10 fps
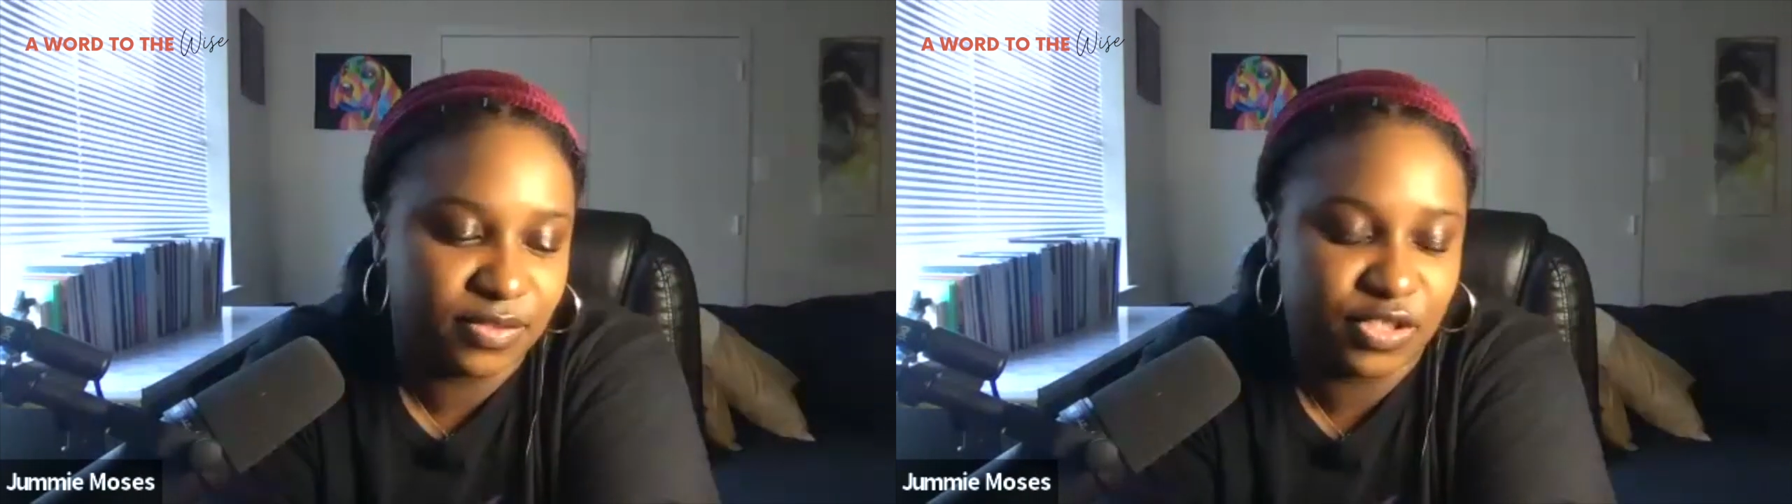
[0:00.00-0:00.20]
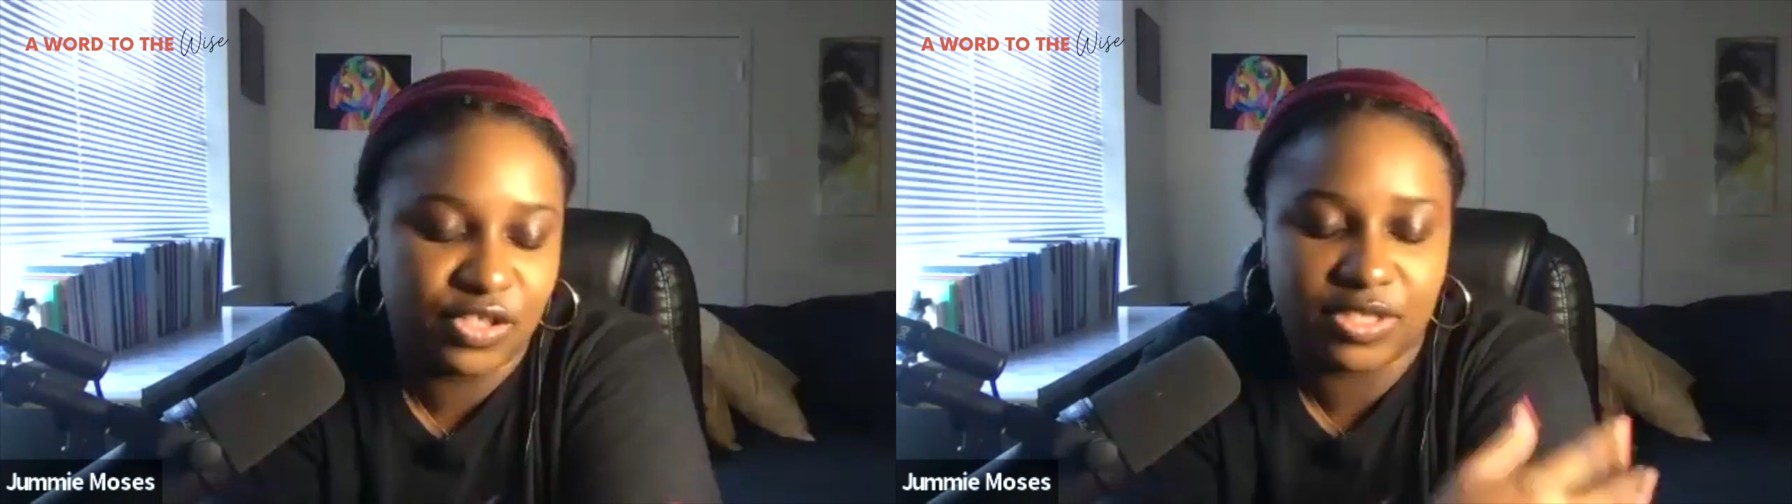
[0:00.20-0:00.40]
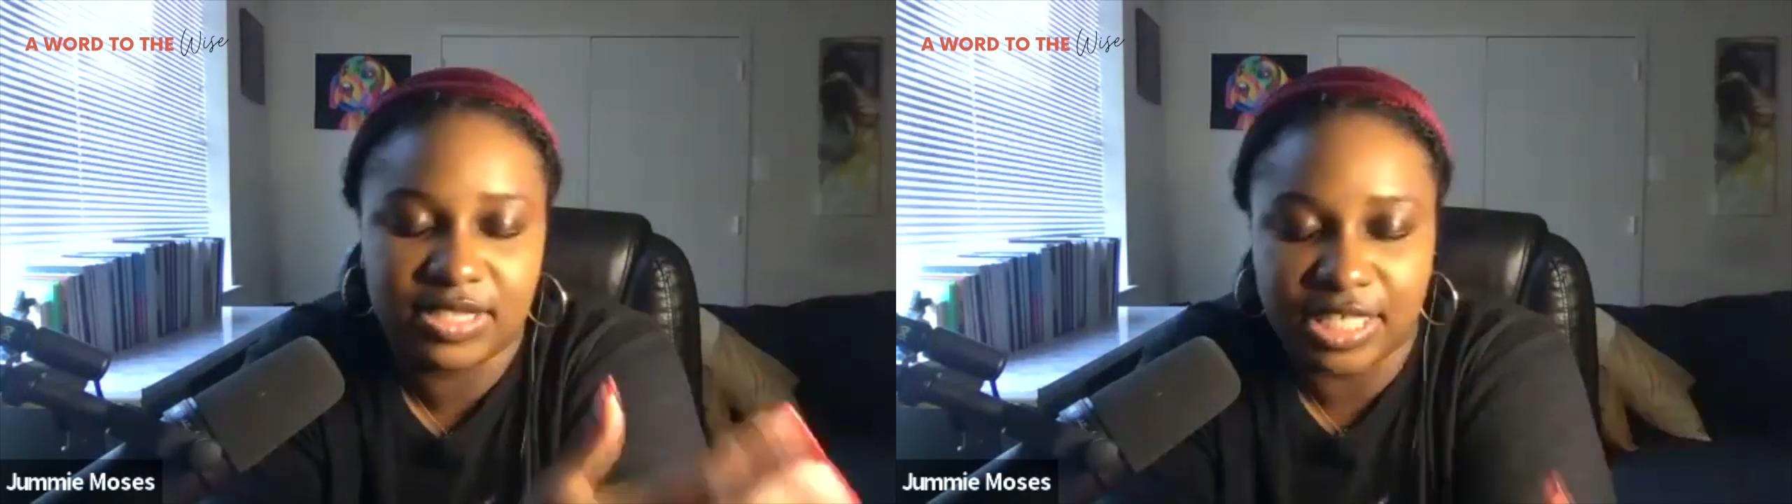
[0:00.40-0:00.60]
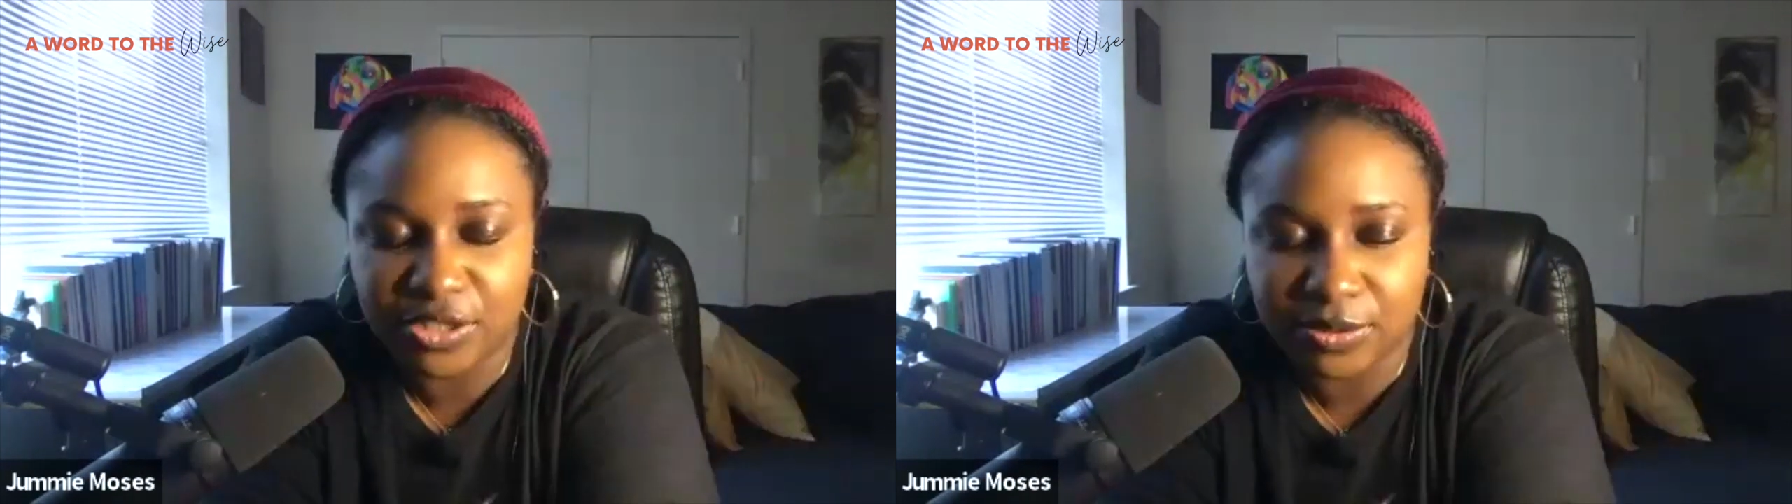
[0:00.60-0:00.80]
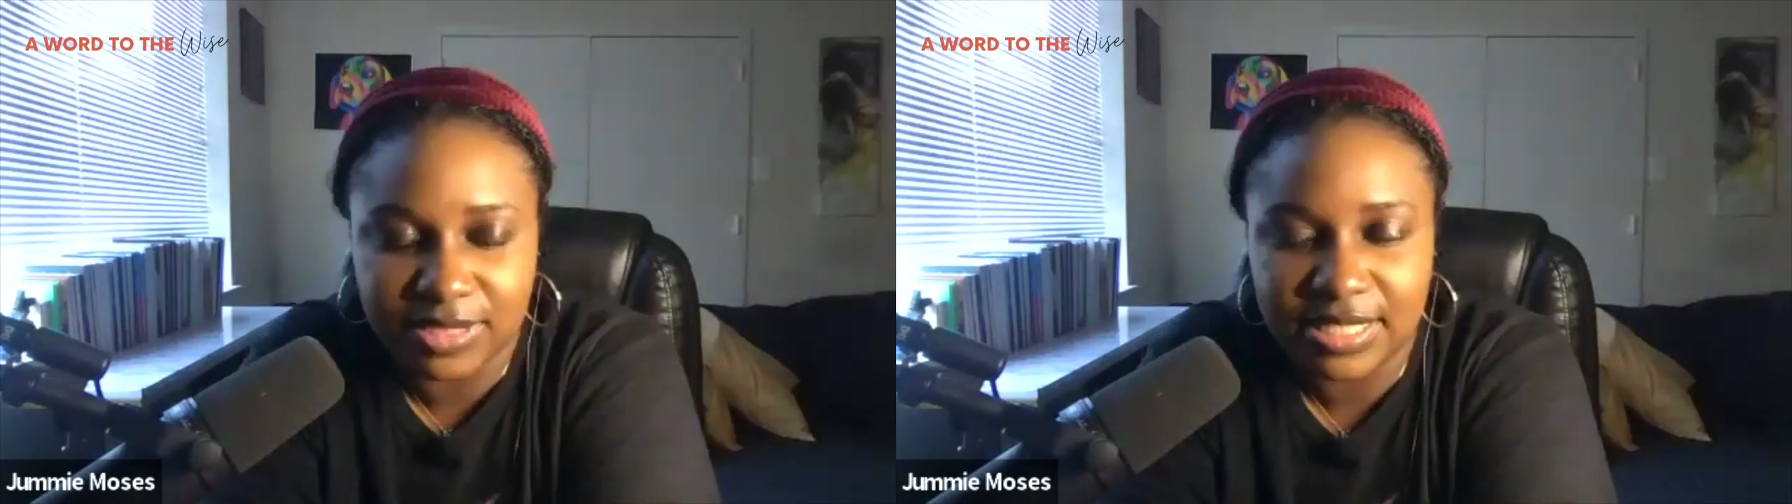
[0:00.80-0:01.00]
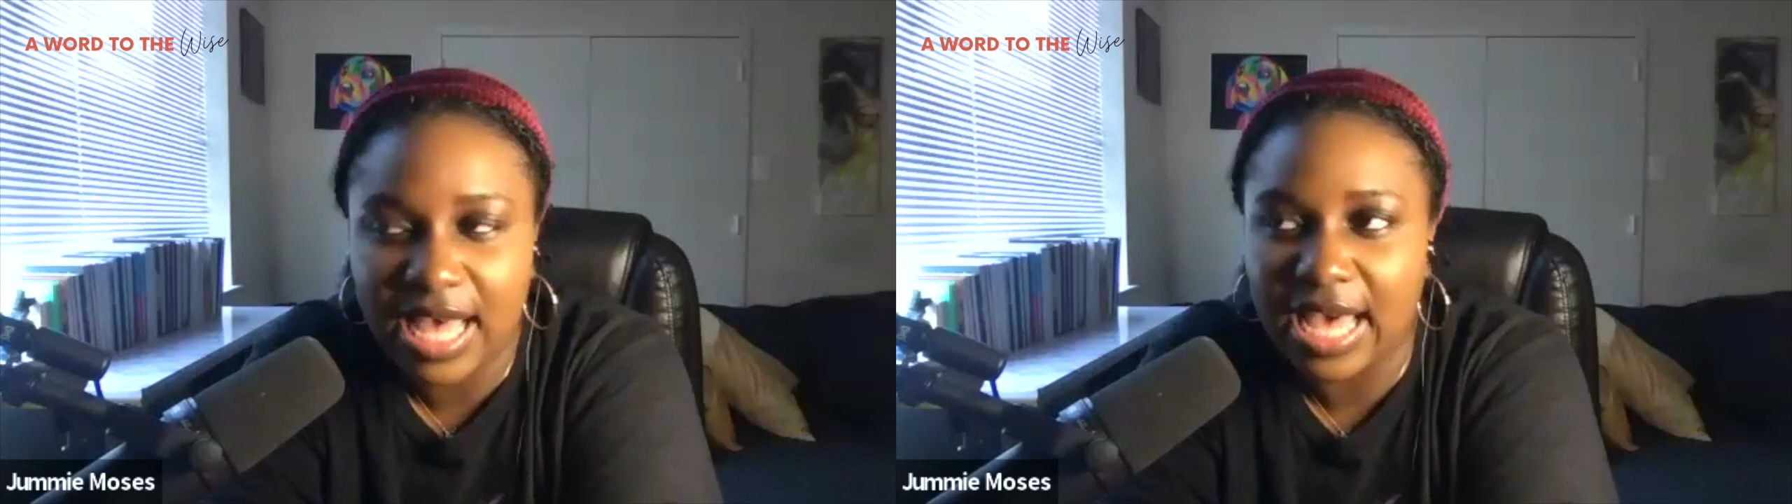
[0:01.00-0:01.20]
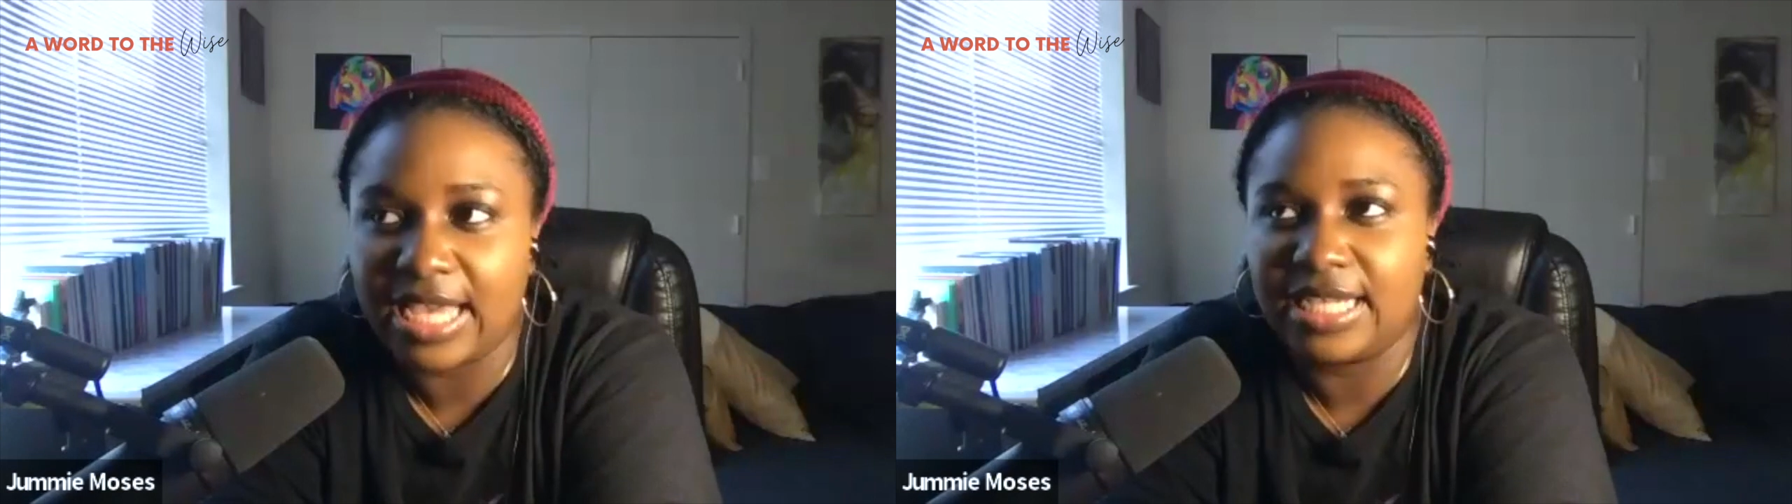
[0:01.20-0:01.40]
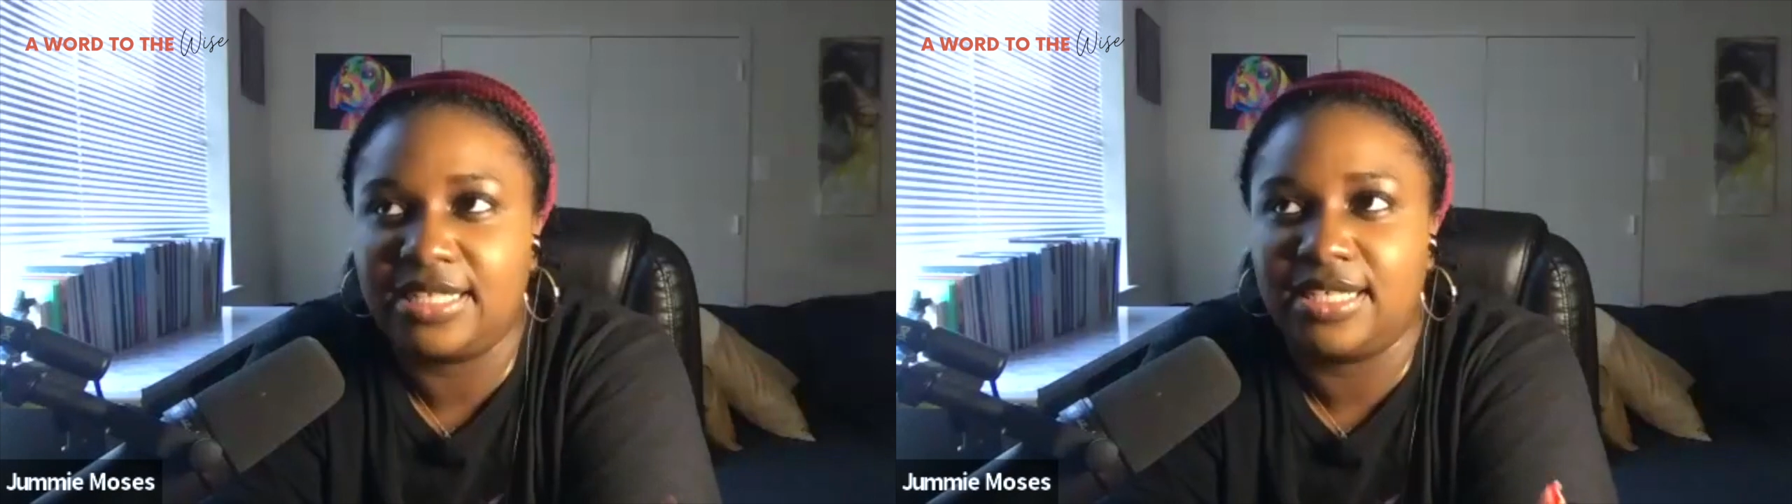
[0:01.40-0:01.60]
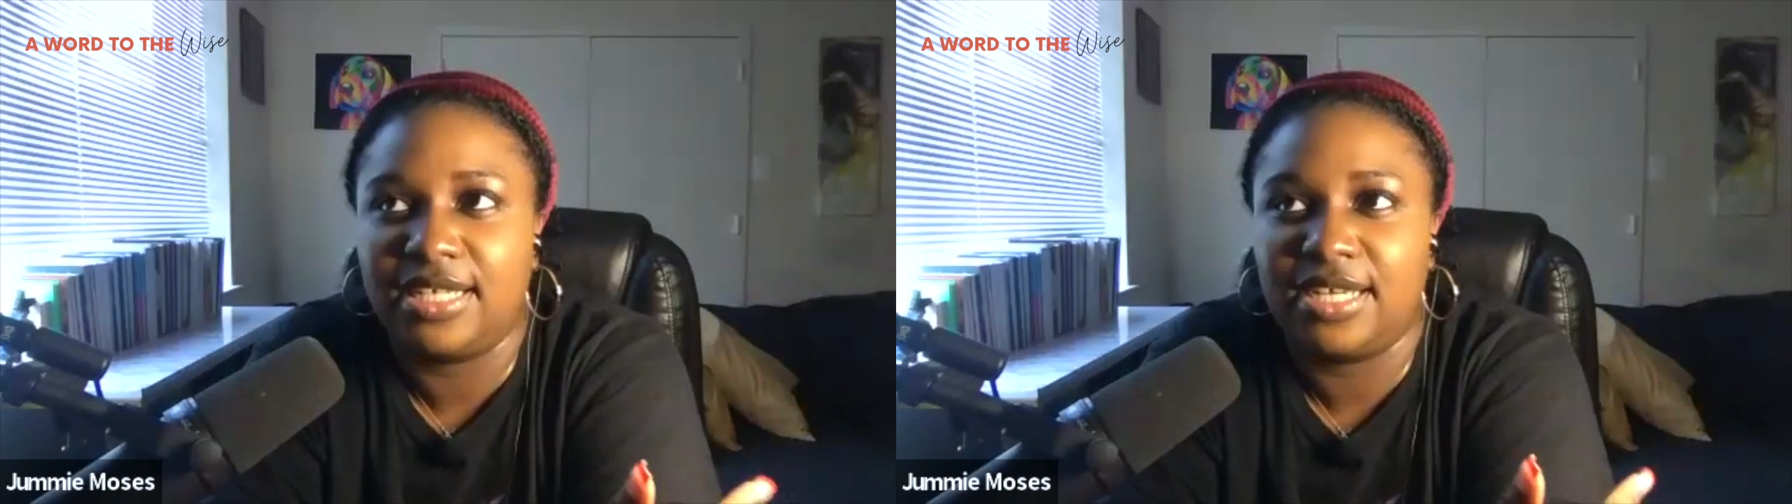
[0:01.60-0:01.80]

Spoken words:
your sexual side,